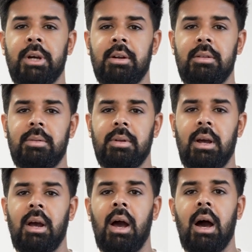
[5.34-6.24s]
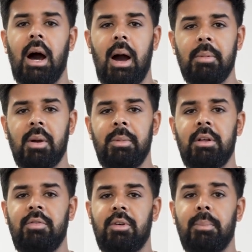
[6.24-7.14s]
channel. I'm
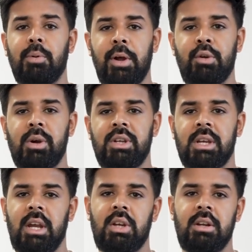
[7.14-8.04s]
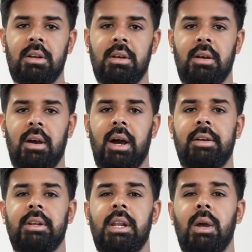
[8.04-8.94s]
Camille from Pareto Education,
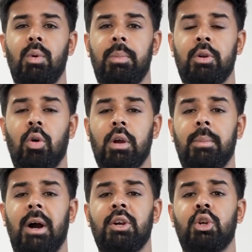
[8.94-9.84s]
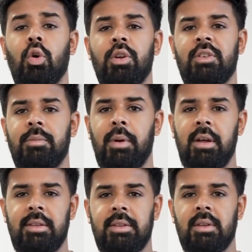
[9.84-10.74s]
and today we'll be talking about shortness of
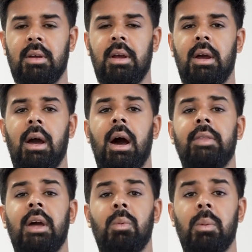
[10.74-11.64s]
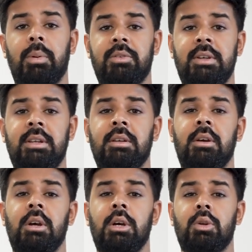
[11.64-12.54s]
breath, and then we'll
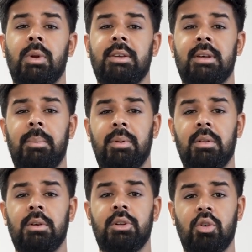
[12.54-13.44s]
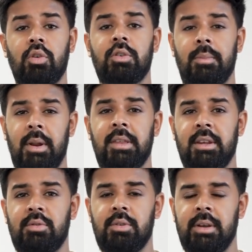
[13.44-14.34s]
proceed to an example shortness of breath
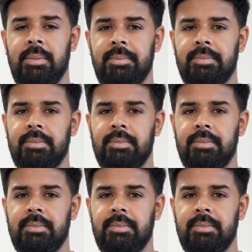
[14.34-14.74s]
history.